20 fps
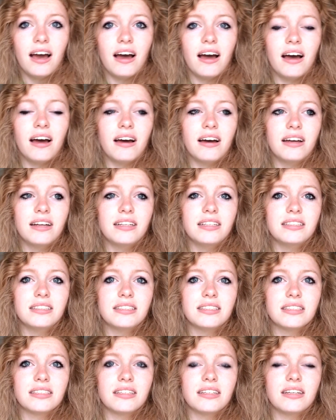
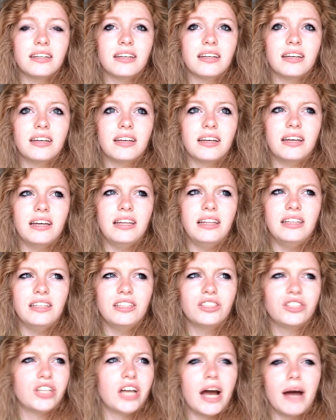And in
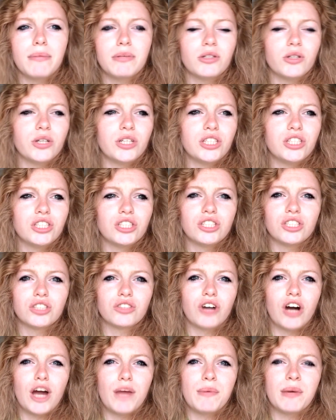this chapter, it's just
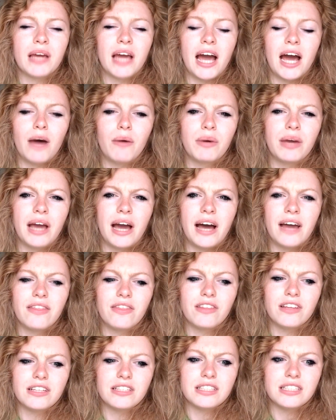describing how he had
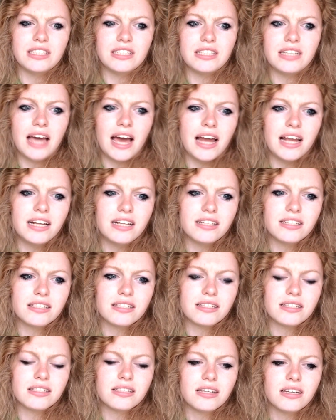this
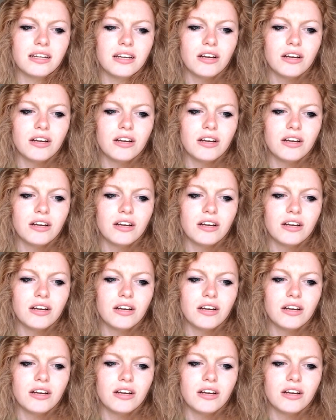intense